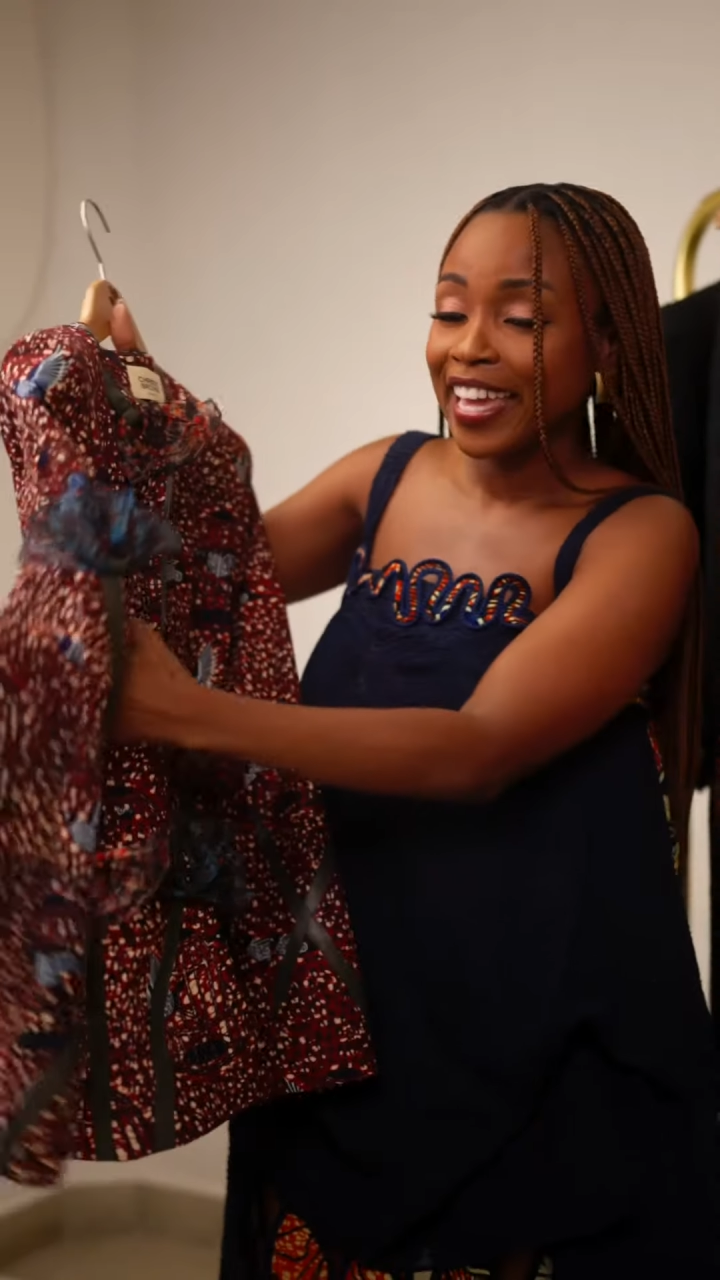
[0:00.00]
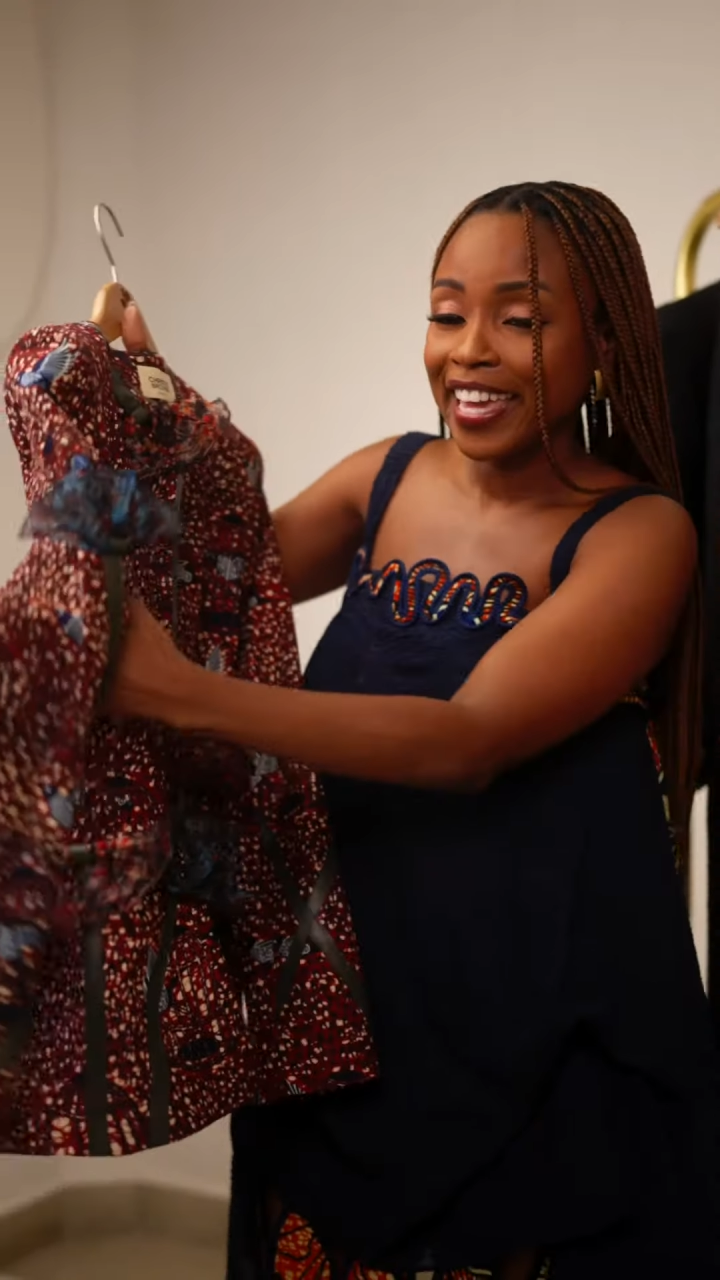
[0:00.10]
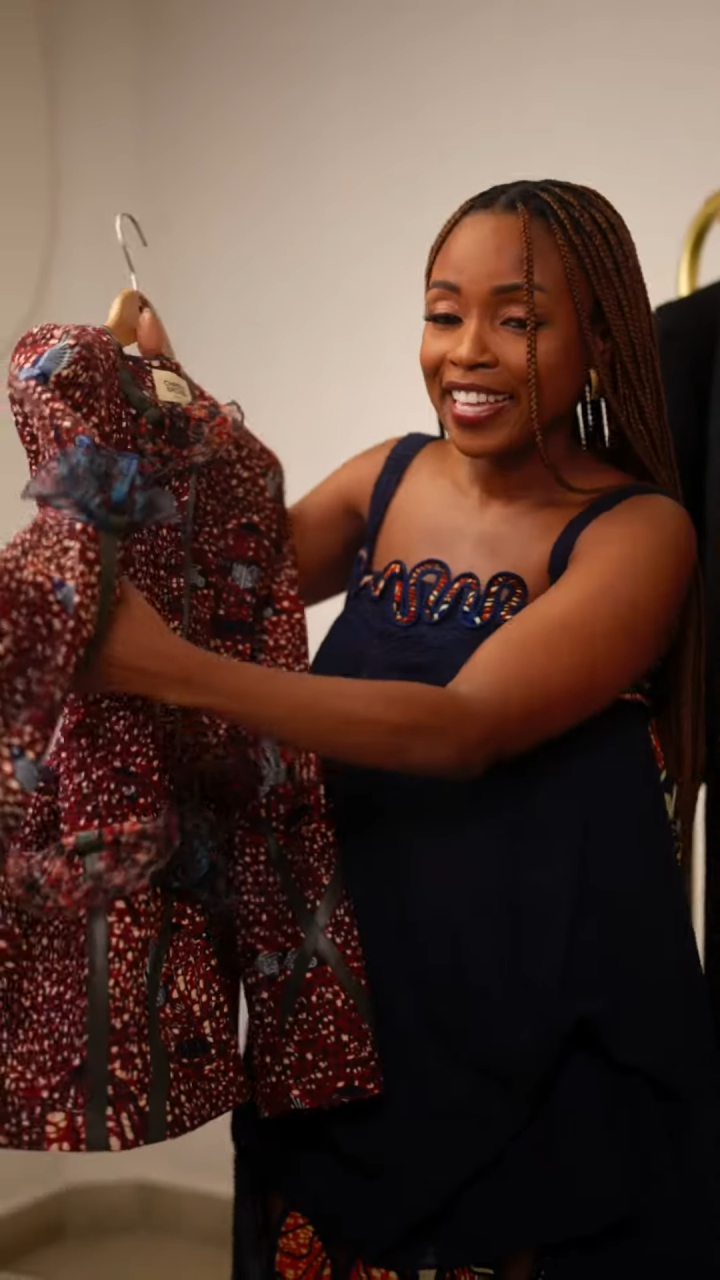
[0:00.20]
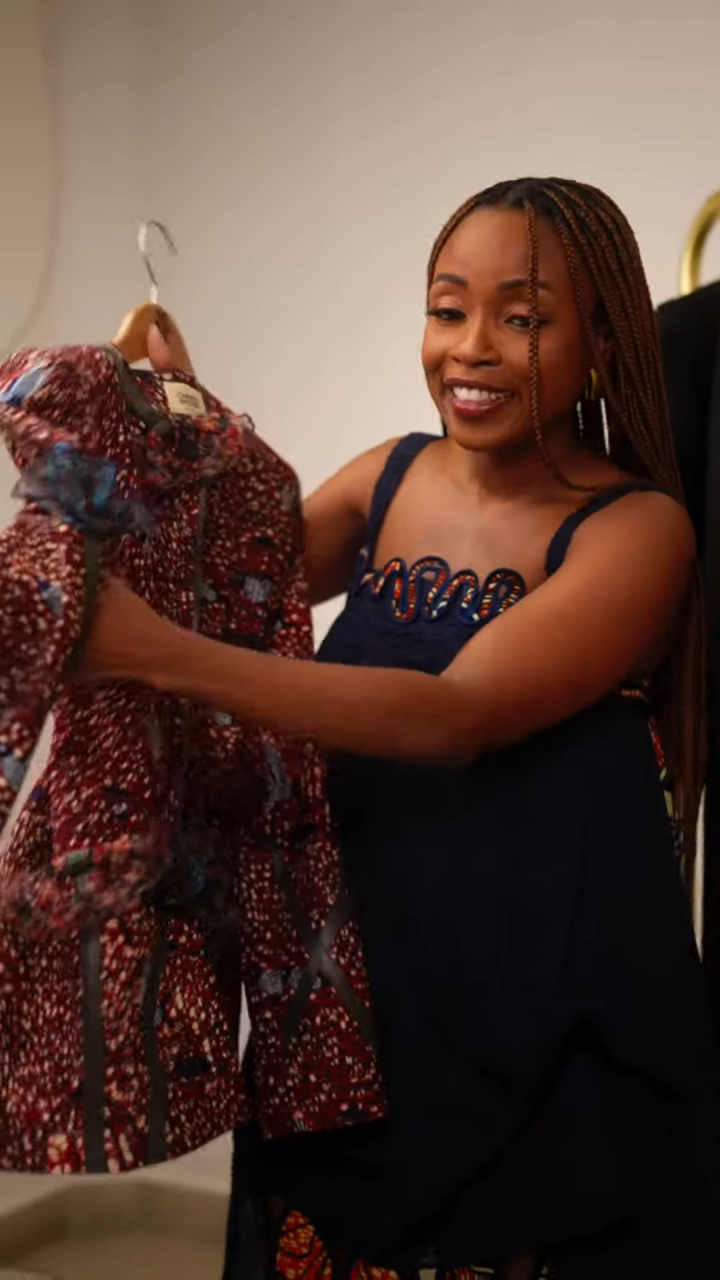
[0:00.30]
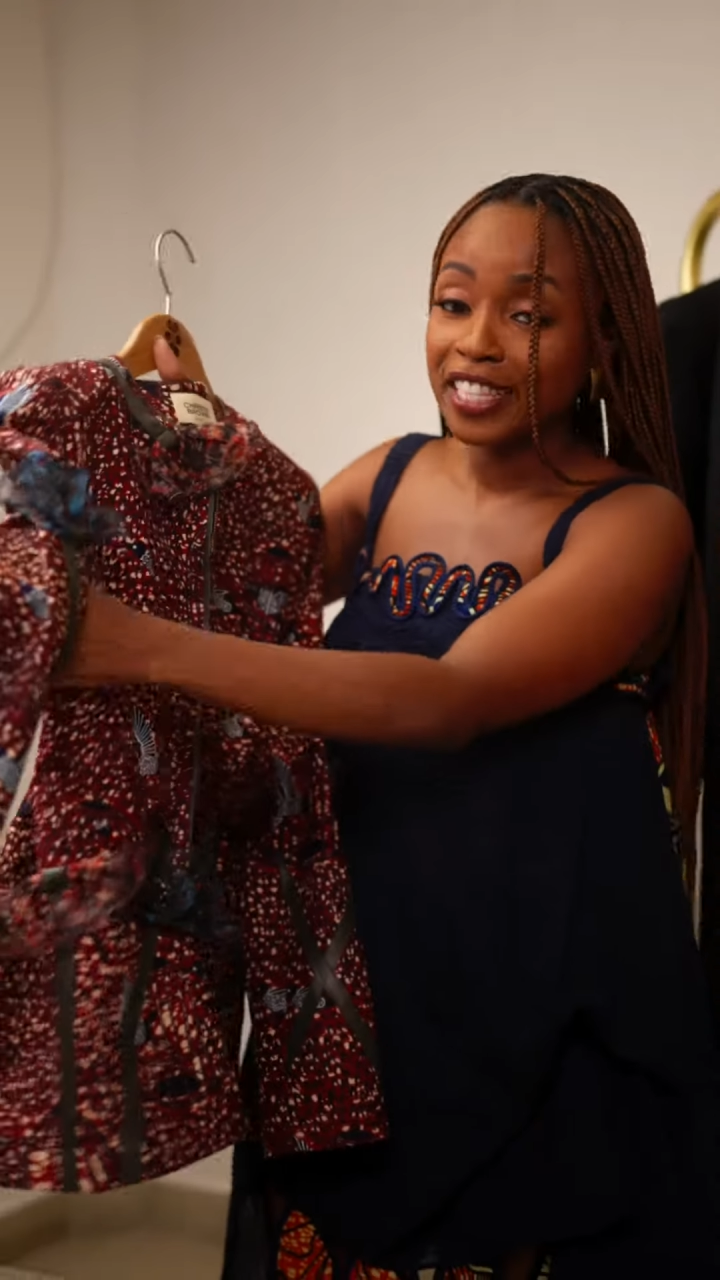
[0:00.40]

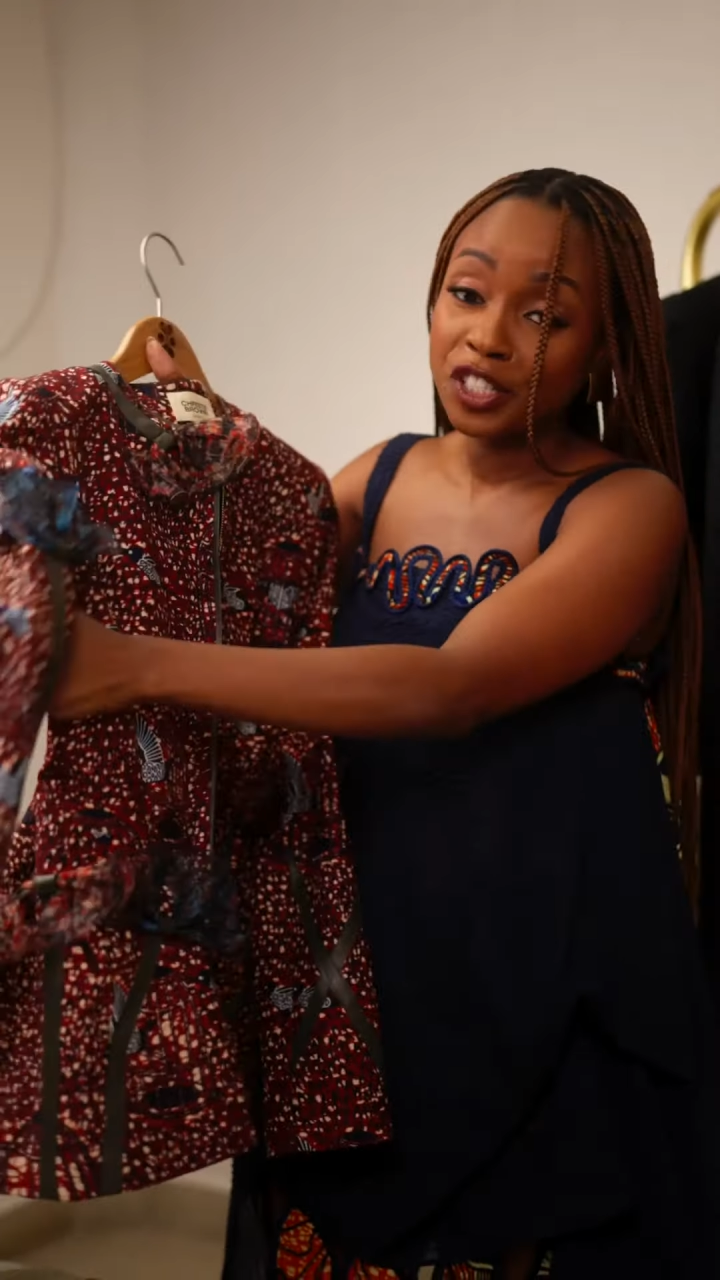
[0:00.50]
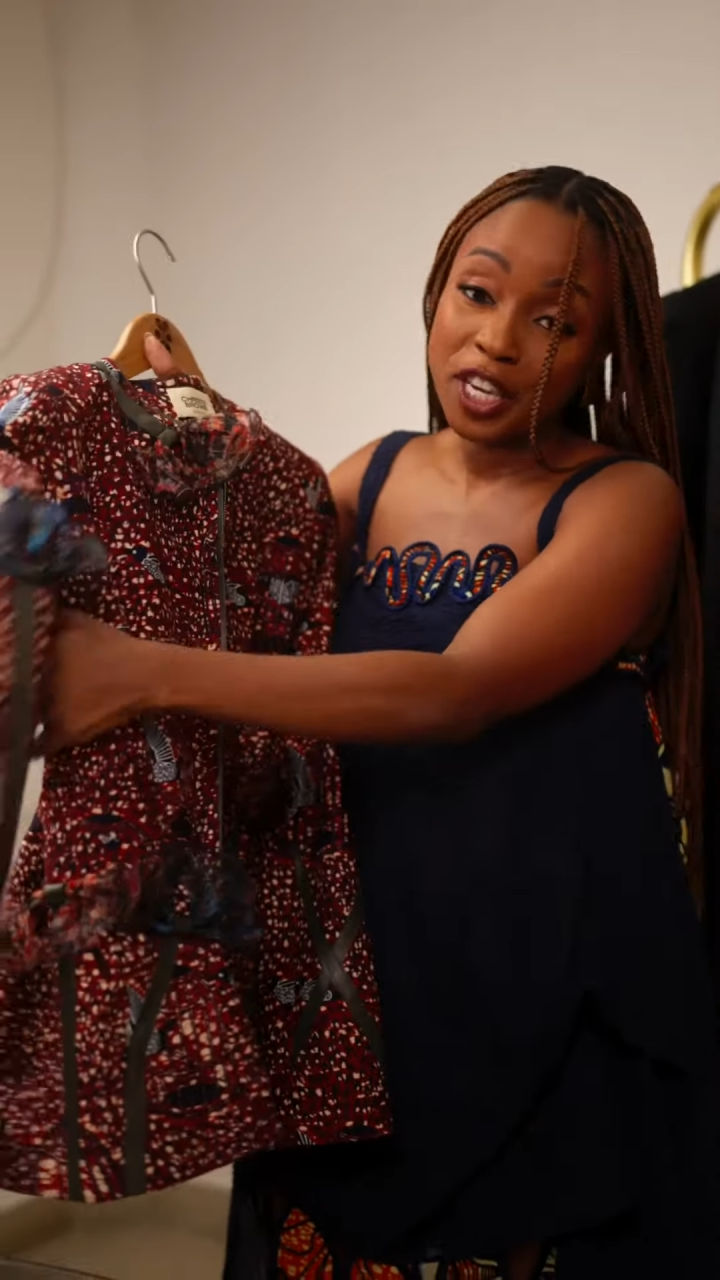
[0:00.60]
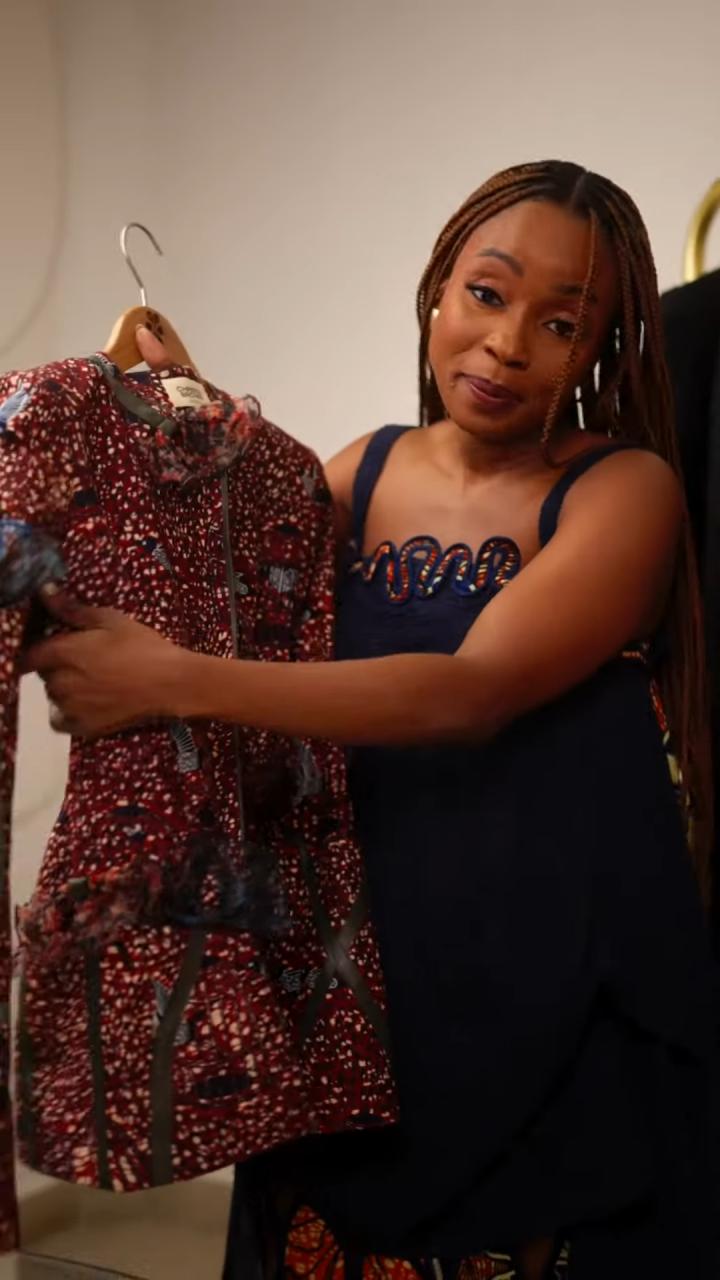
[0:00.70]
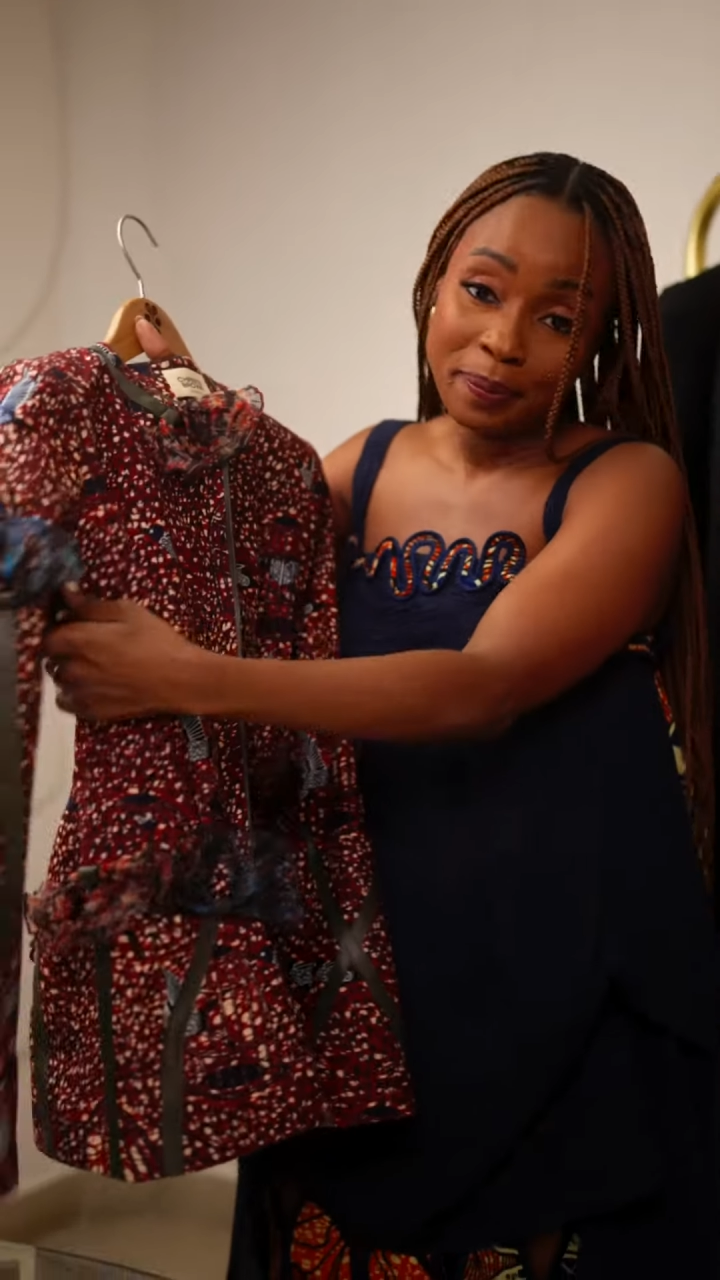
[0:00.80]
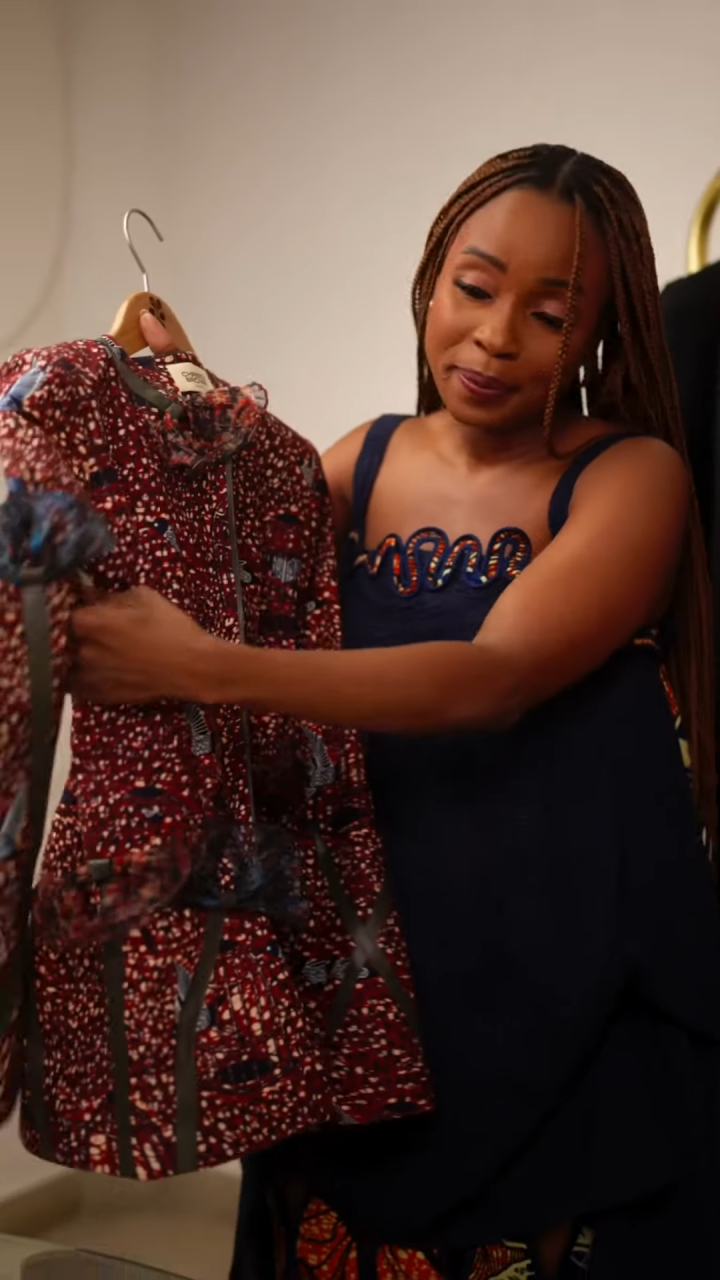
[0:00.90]
again, the
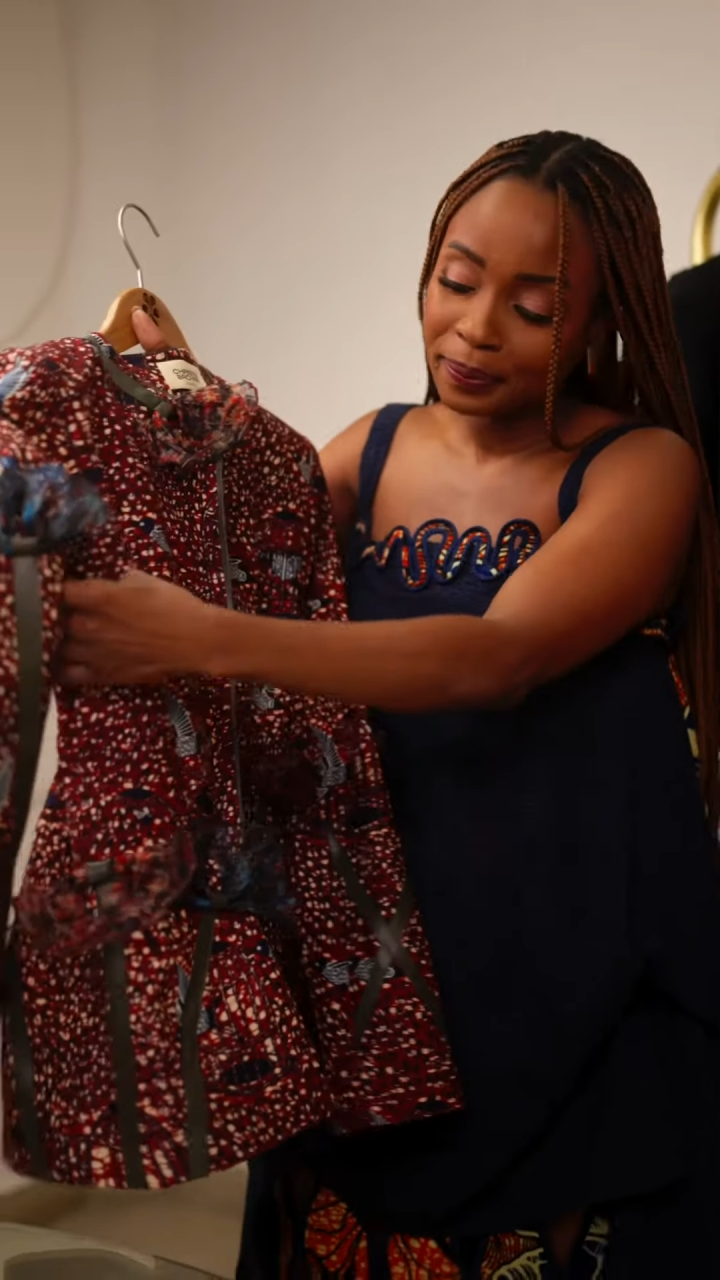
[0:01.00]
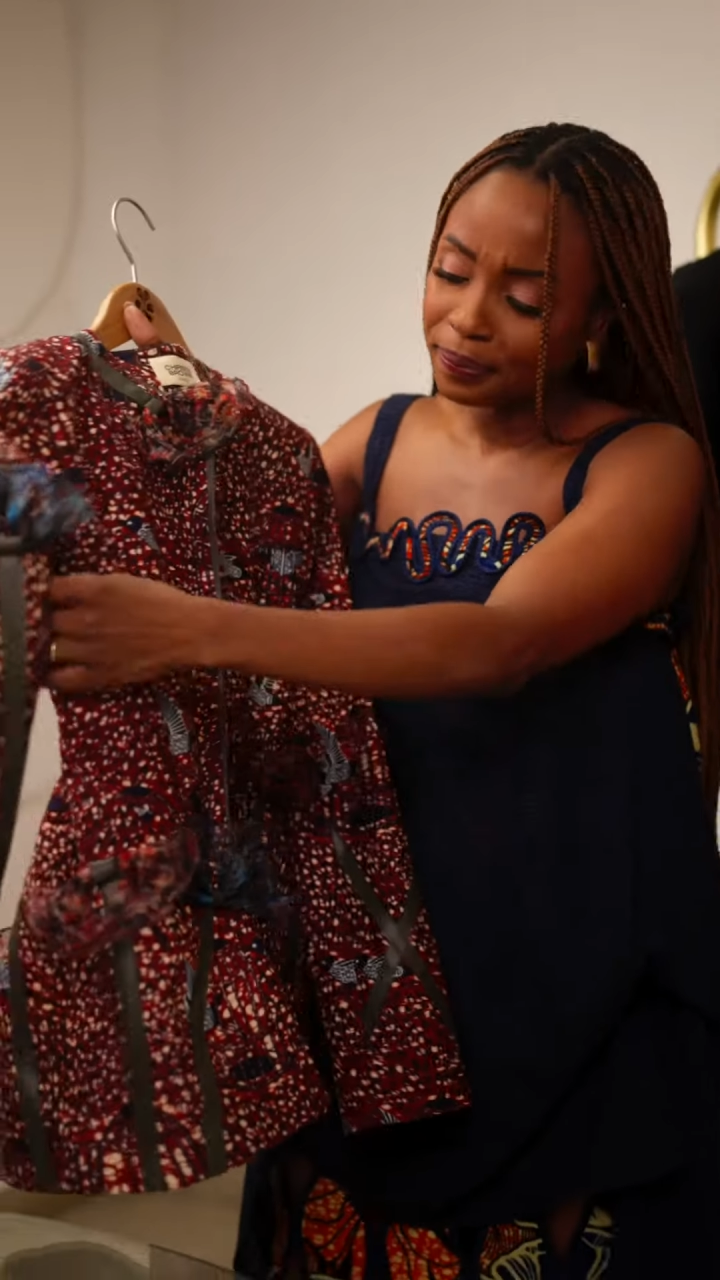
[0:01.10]
shape,